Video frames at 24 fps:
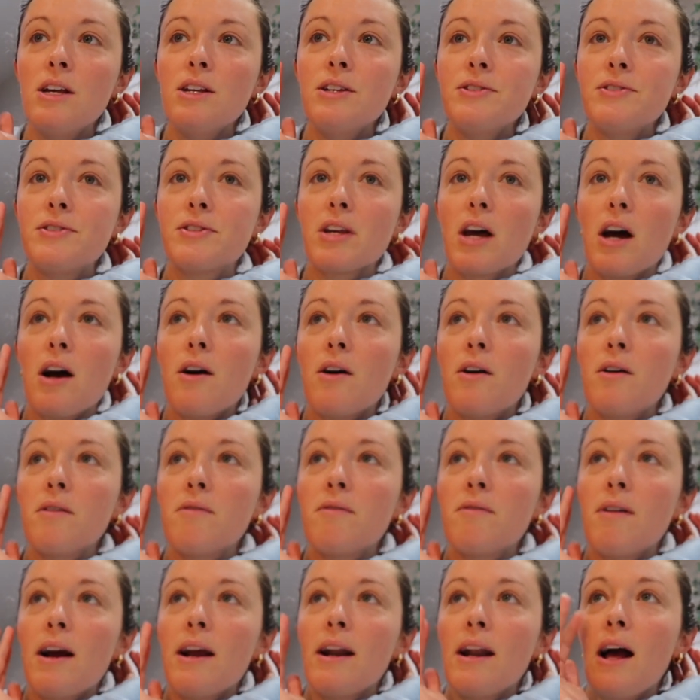So
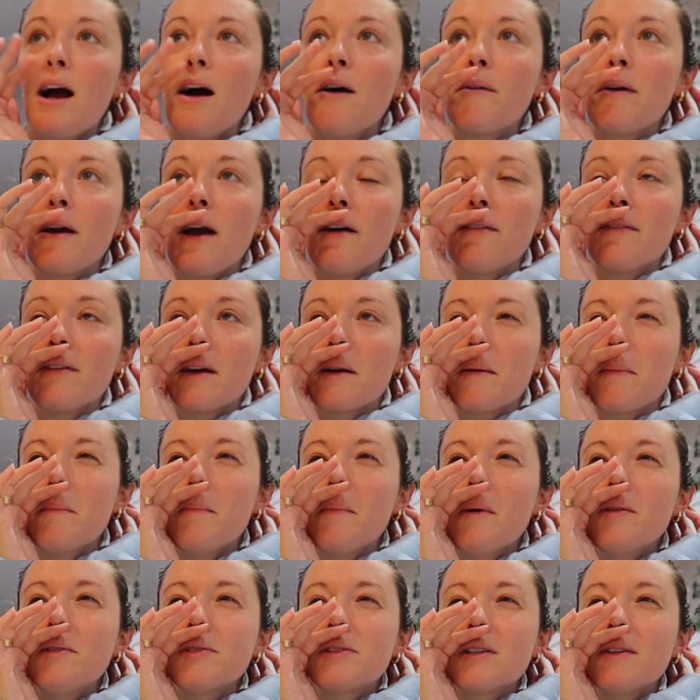right now we have like
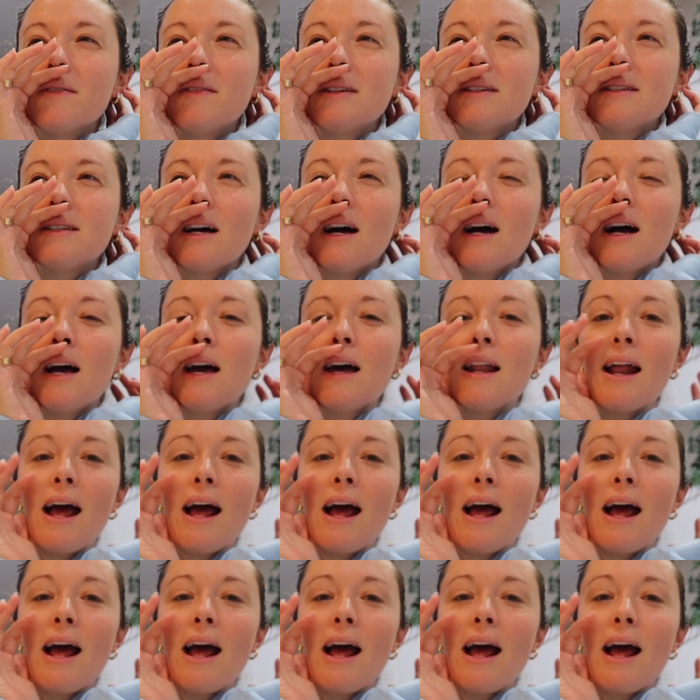most of it done.